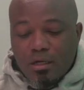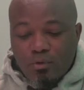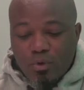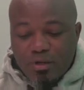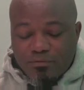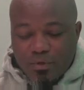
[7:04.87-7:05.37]

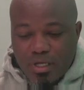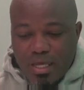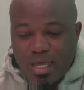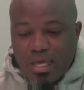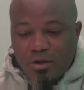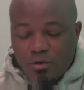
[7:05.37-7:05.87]
with
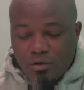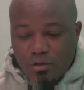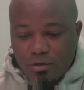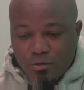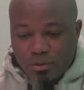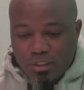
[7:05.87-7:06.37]
a
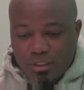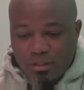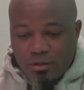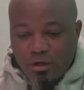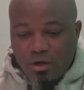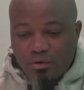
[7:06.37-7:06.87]
conclusion.
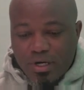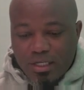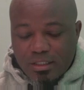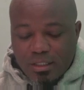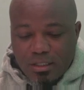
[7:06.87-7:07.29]
All right.